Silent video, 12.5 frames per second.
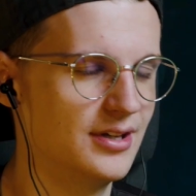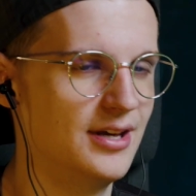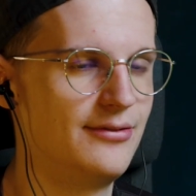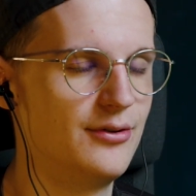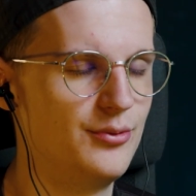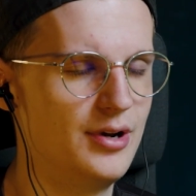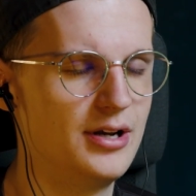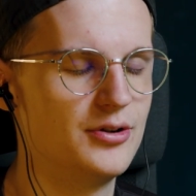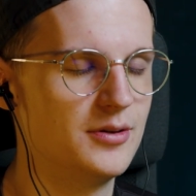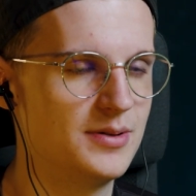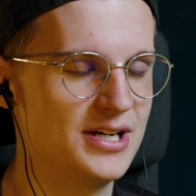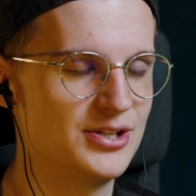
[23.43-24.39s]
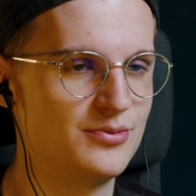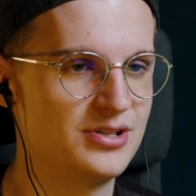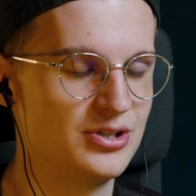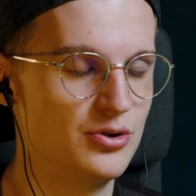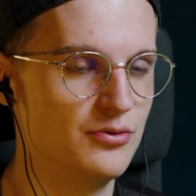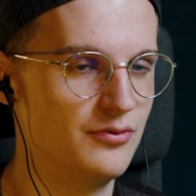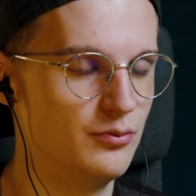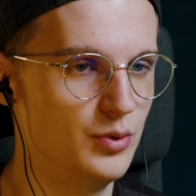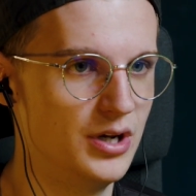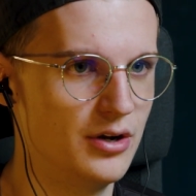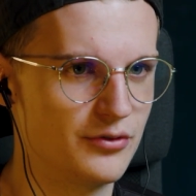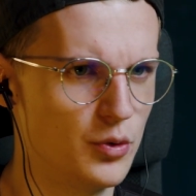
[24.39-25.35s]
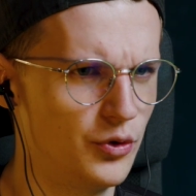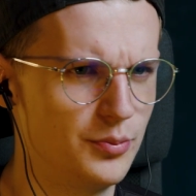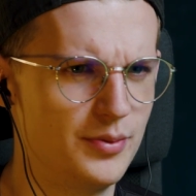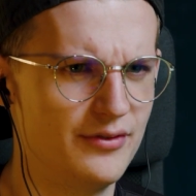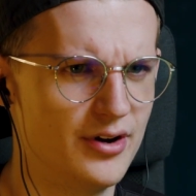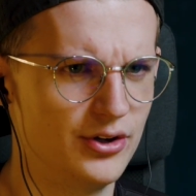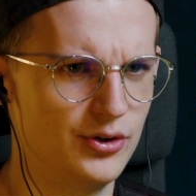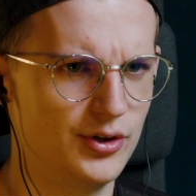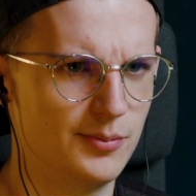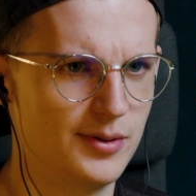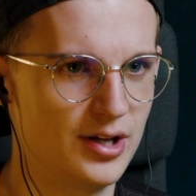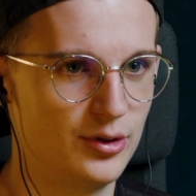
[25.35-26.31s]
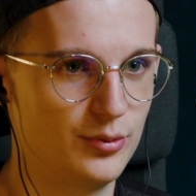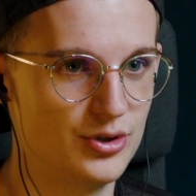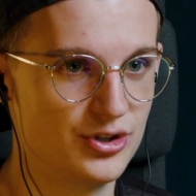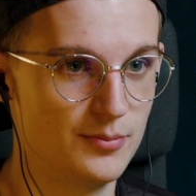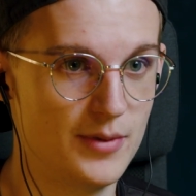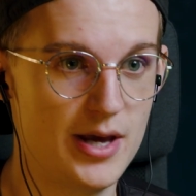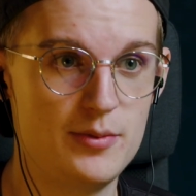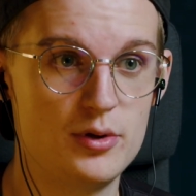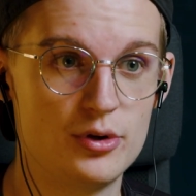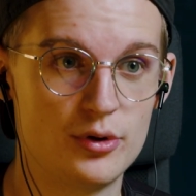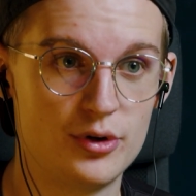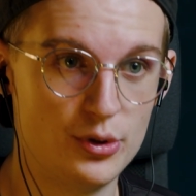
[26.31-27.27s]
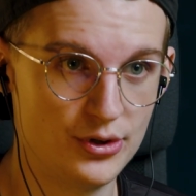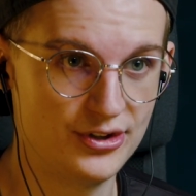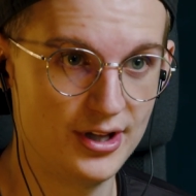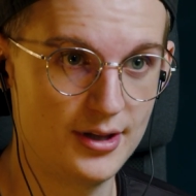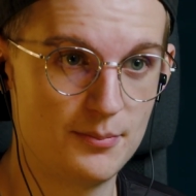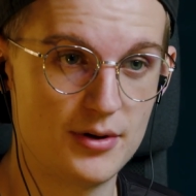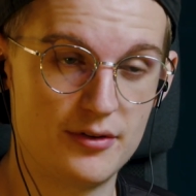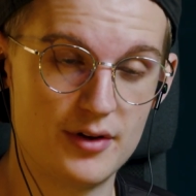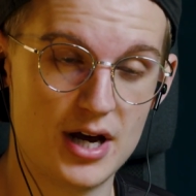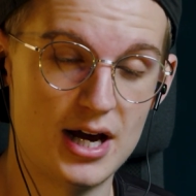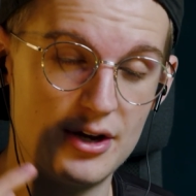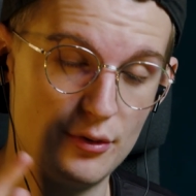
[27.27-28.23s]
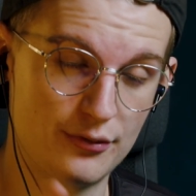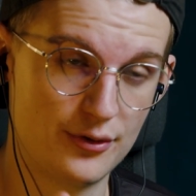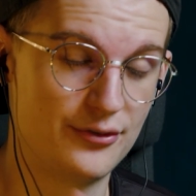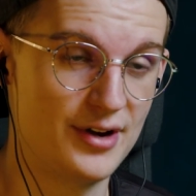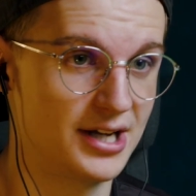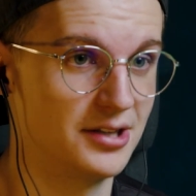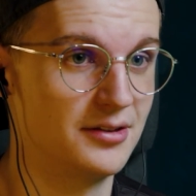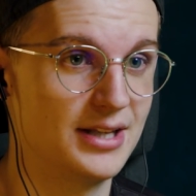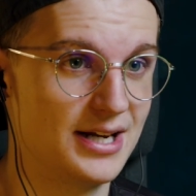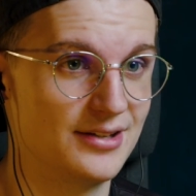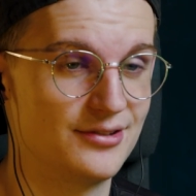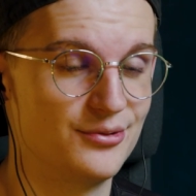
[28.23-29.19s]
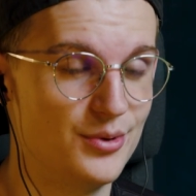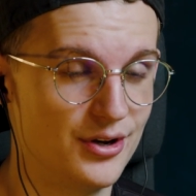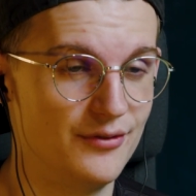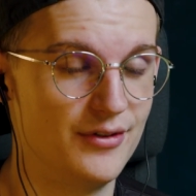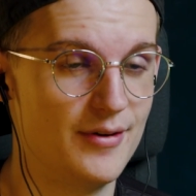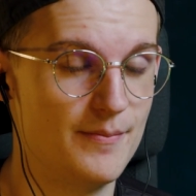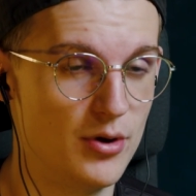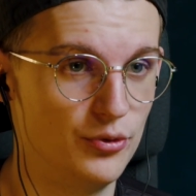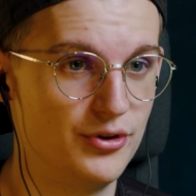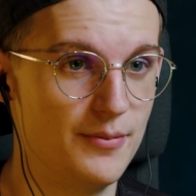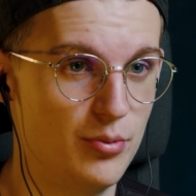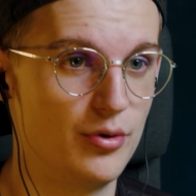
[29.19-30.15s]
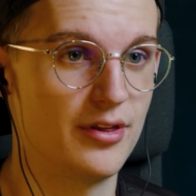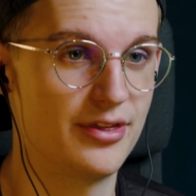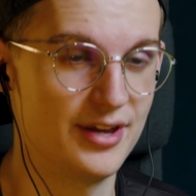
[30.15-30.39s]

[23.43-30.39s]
if you're really good at play switching, you will of course be very good at play switching. Maybe you don't notice it, but I know for a fact that it's one of the most important